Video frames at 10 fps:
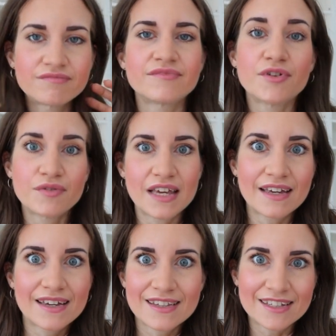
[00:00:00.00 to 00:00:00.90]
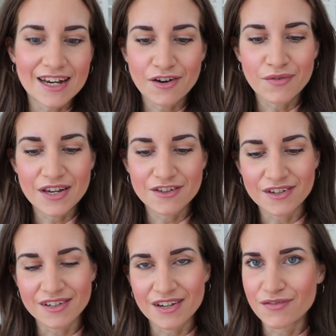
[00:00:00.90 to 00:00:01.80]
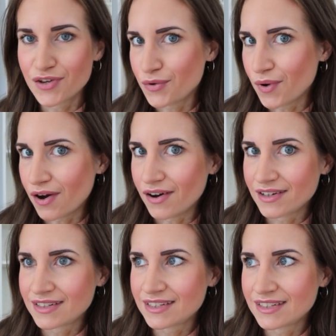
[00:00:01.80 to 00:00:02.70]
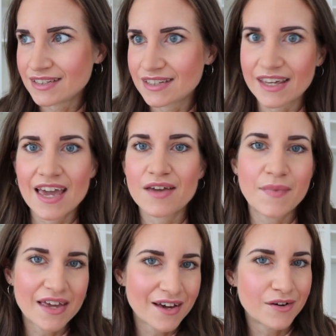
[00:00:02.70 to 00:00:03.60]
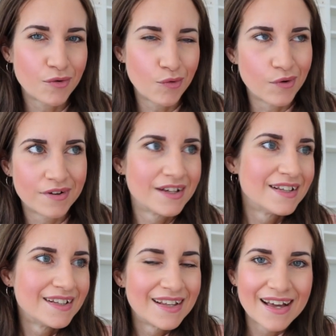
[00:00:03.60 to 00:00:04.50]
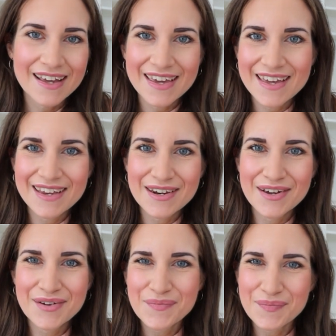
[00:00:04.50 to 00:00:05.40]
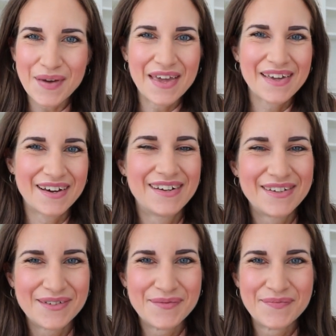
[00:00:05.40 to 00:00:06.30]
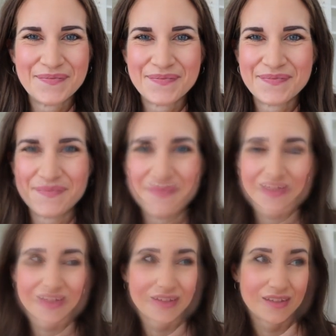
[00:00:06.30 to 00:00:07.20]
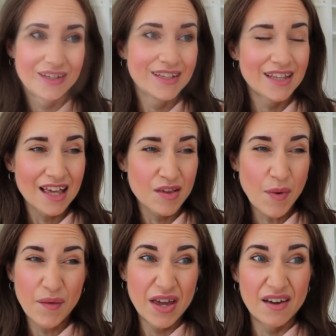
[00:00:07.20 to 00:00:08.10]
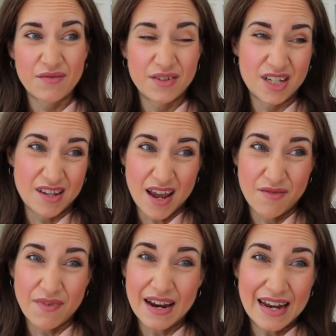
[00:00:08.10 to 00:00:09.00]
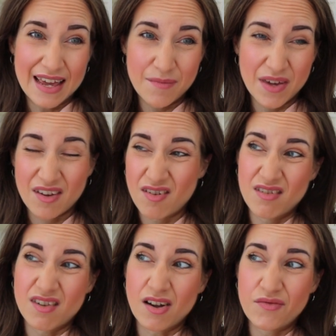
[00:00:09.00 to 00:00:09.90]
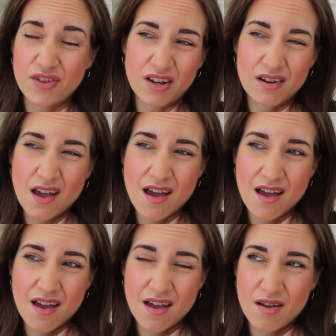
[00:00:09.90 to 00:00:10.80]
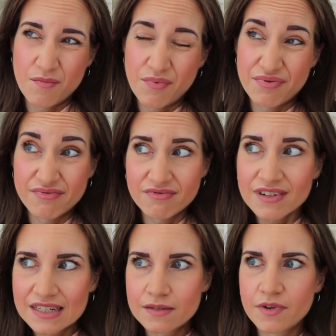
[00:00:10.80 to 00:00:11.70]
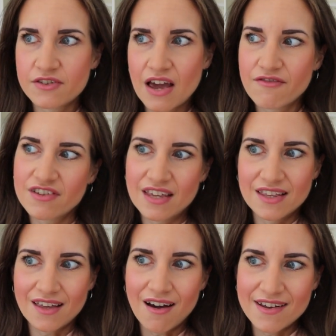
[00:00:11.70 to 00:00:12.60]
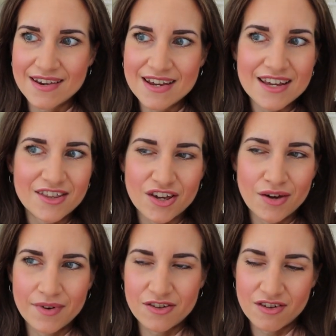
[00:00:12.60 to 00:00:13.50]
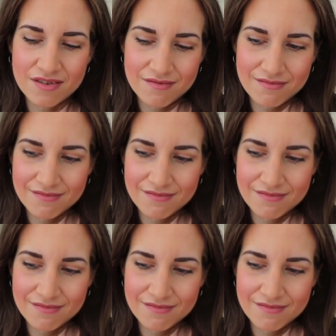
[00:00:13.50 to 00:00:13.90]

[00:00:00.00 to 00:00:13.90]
using as a decoration if you are a cake maker or a keen baker. That's about it for today really, because I've done pretty much everything that I need to. It's just